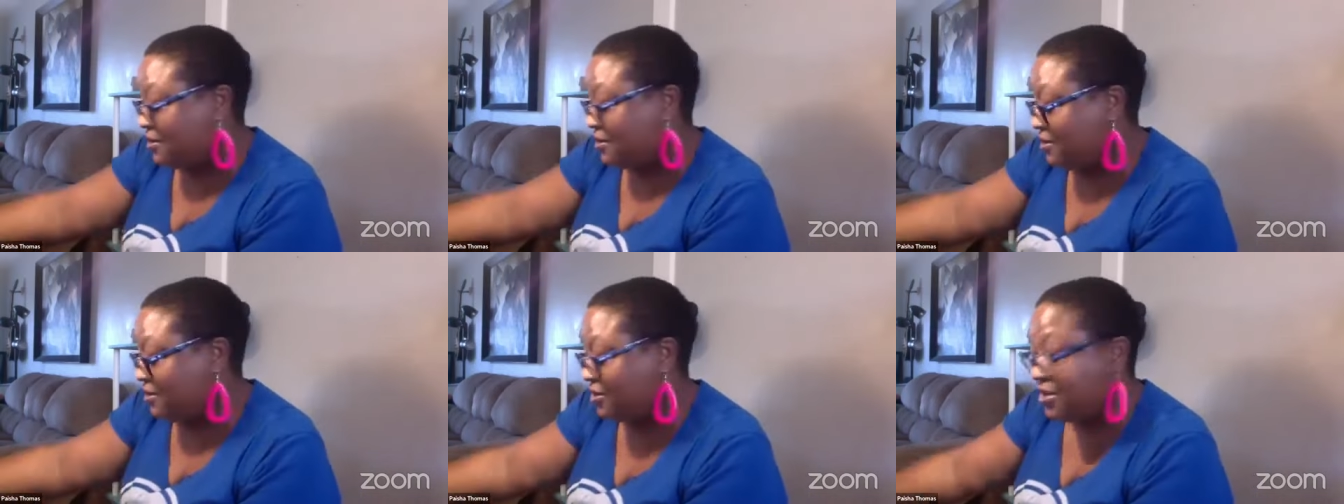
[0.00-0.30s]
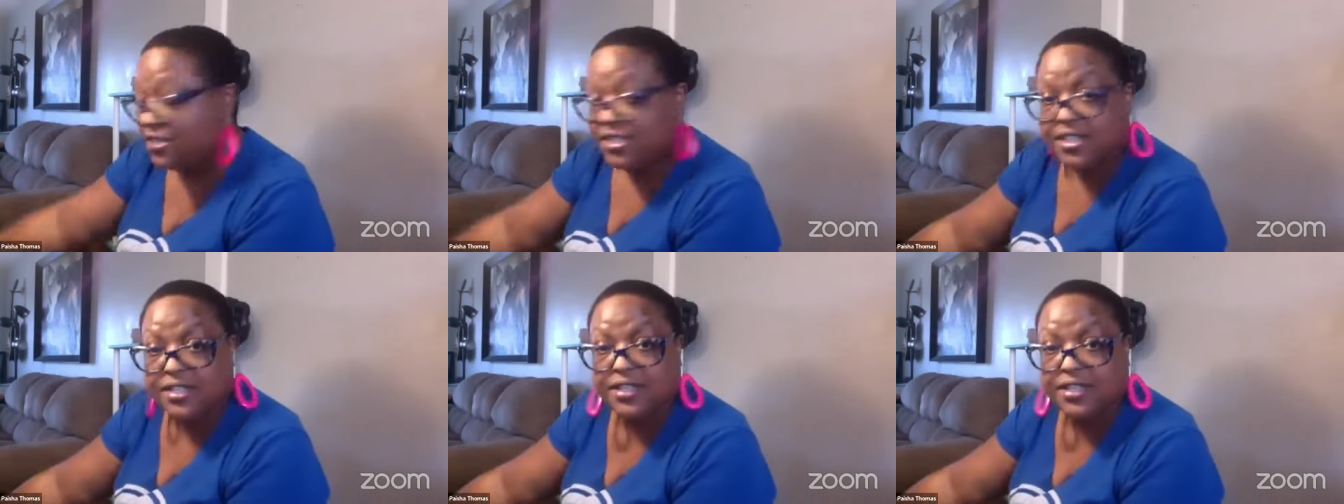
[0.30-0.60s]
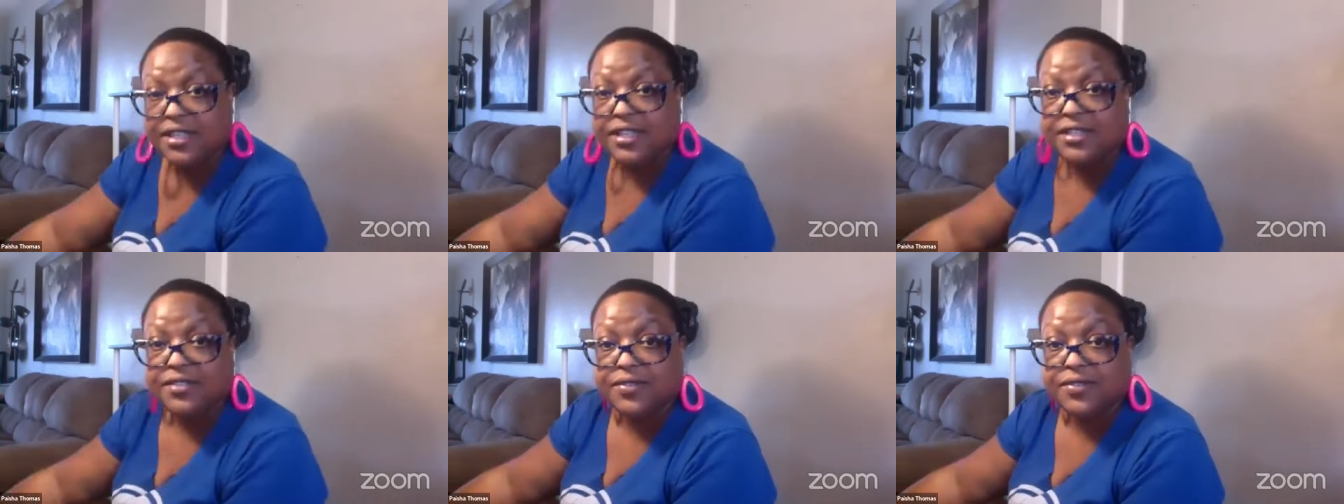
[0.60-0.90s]
Trisha.
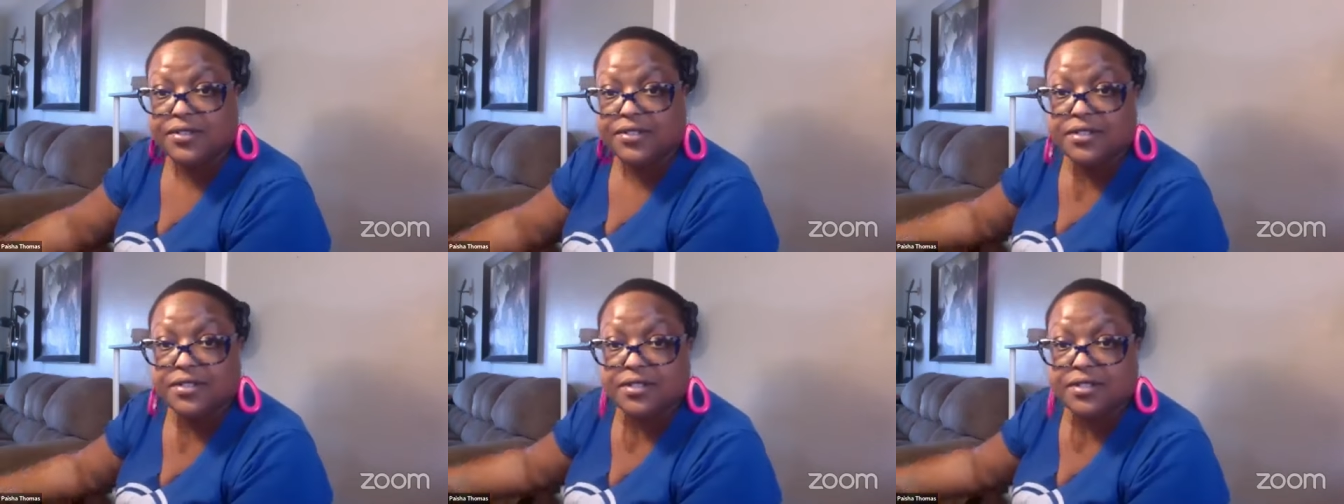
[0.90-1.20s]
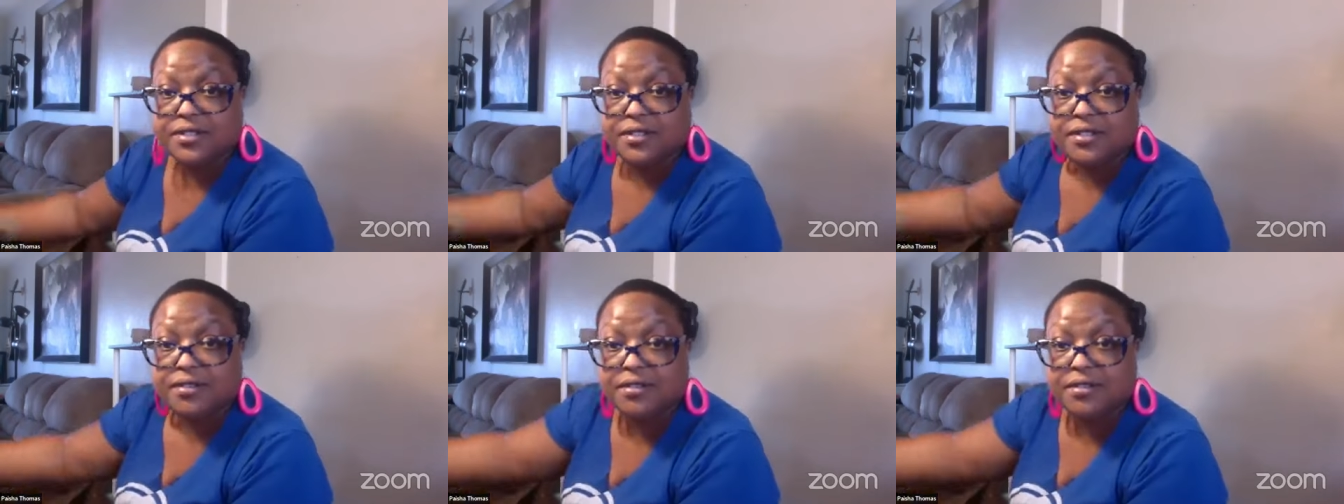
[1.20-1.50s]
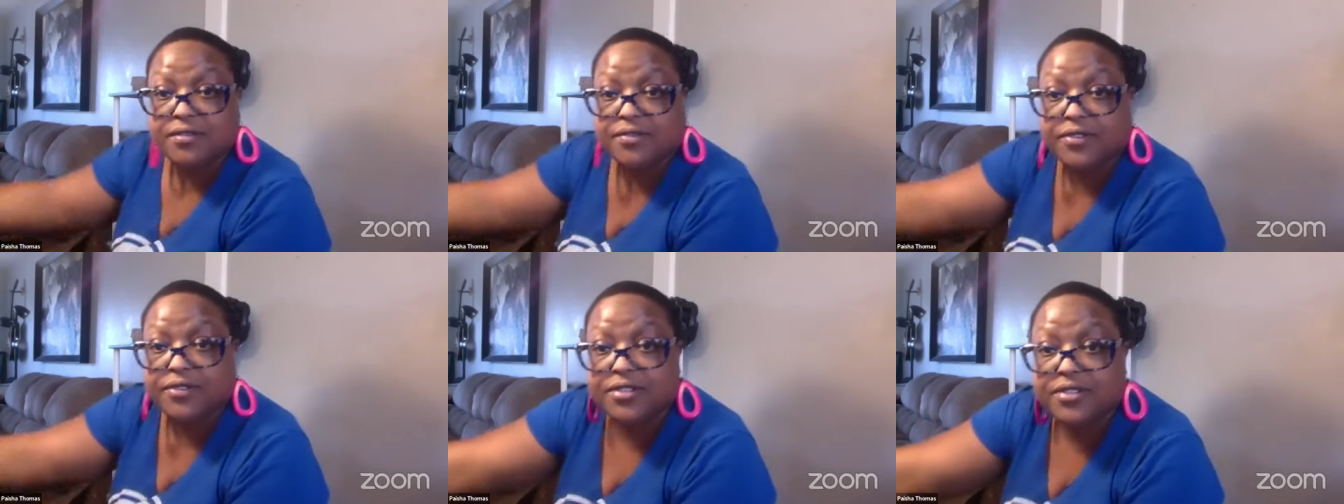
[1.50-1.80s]
Thanks for
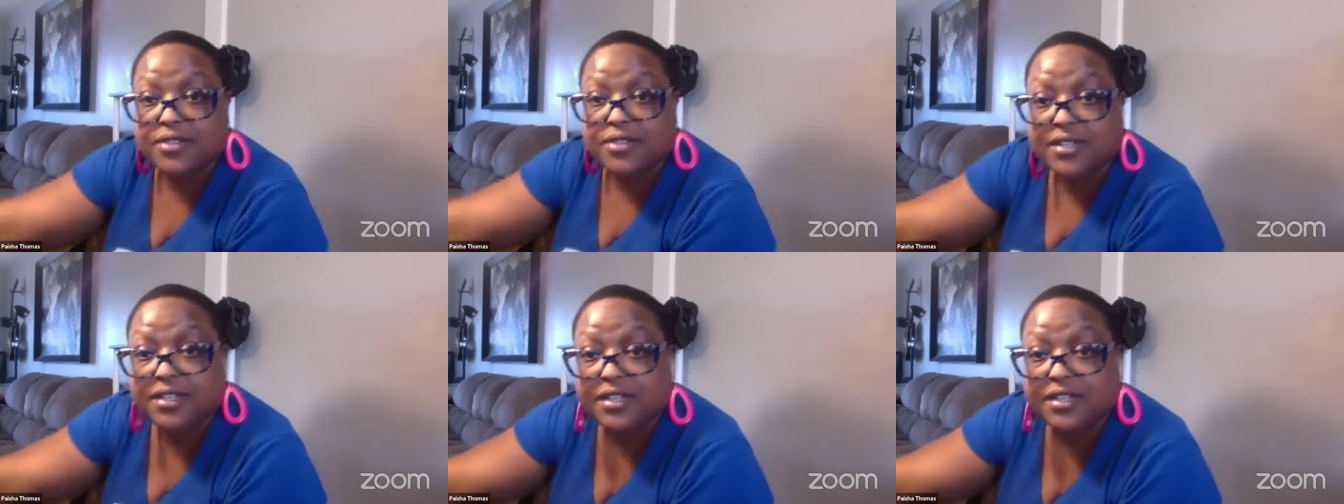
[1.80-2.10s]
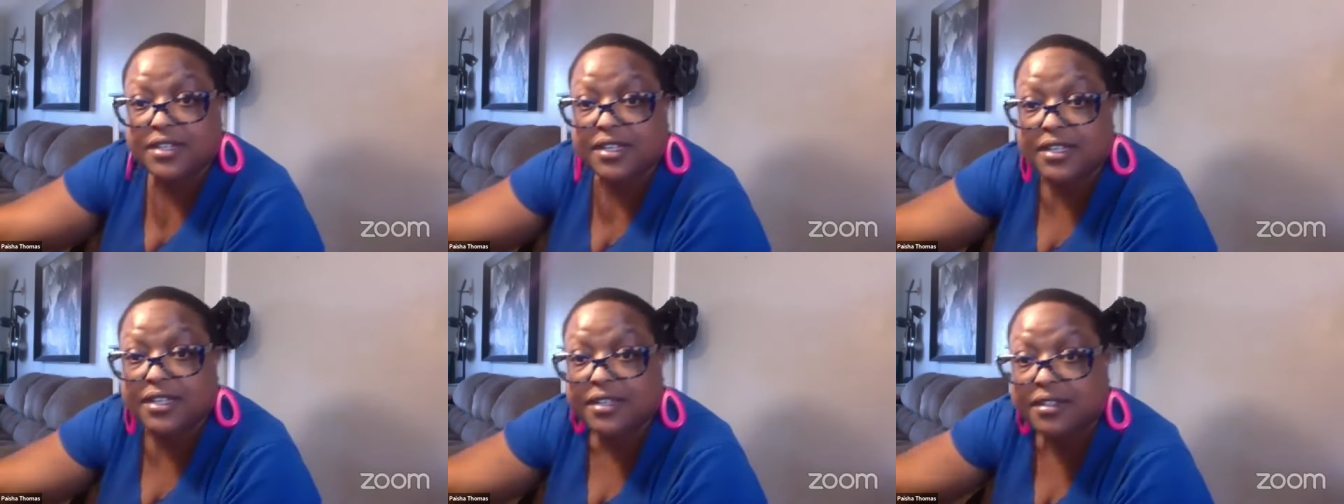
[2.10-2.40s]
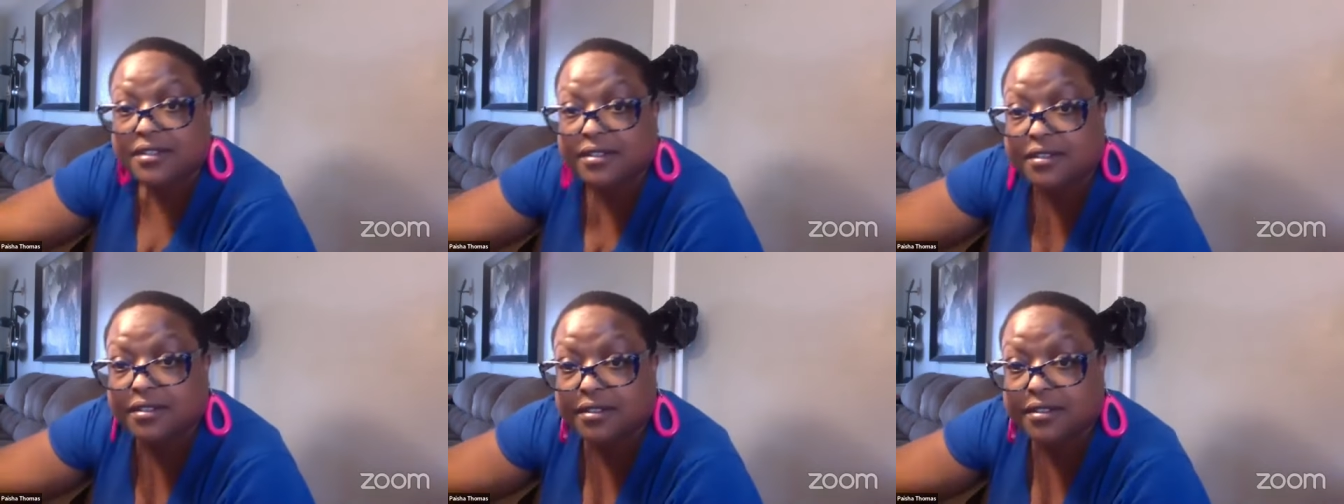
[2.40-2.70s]
for joining
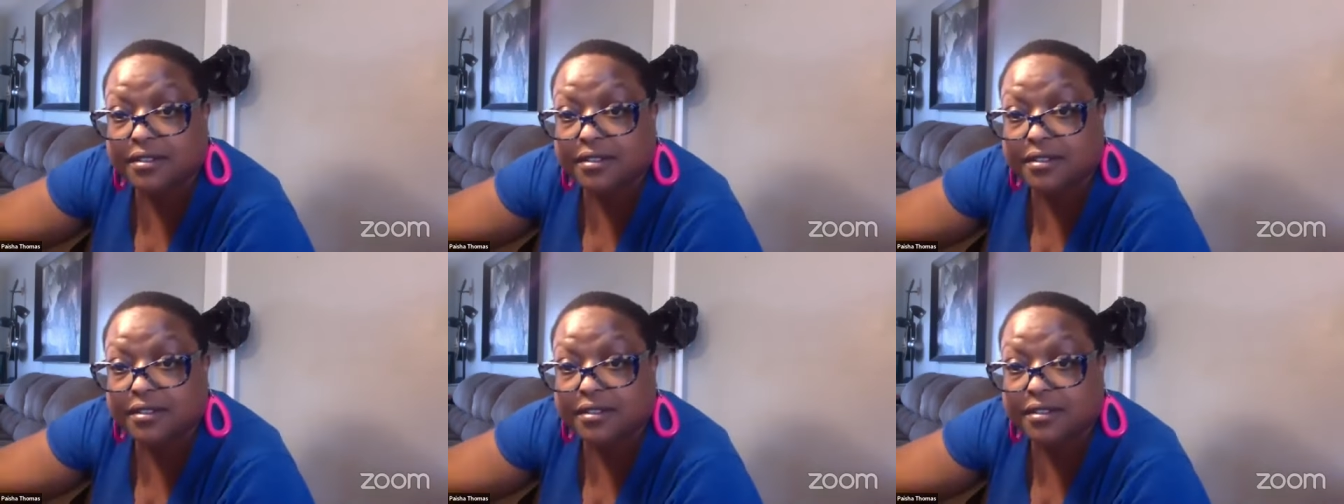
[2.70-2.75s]
in.